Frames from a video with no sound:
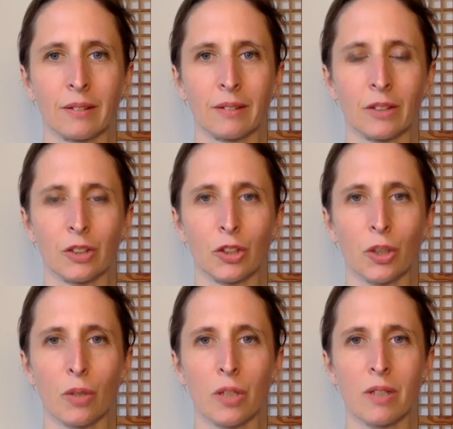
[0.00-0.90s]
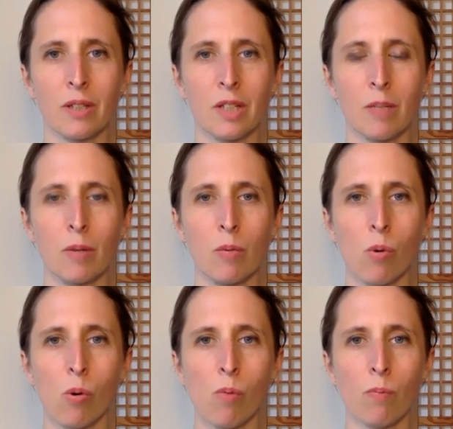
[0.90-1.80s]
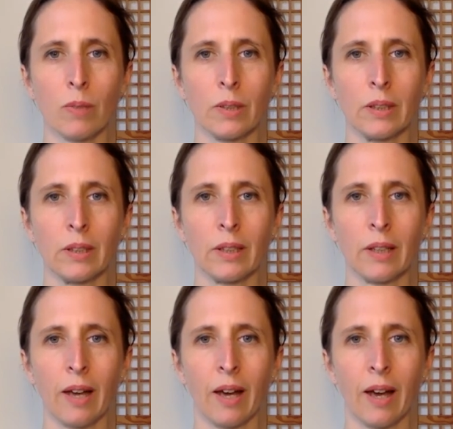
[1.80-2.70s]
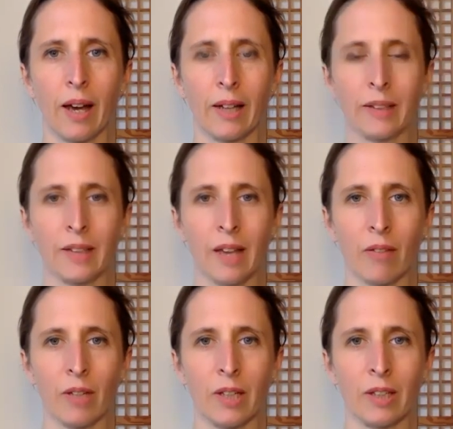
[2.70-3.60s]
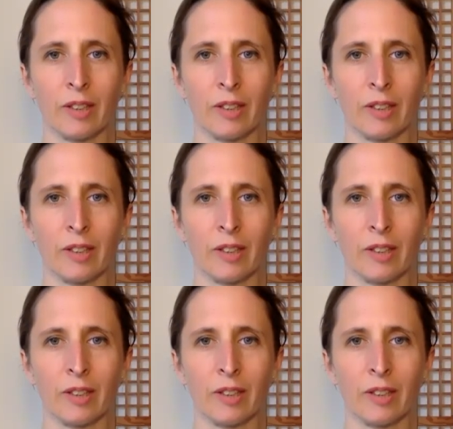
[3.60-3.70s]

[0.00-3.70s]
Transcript: the shoulders to be warm and heavy.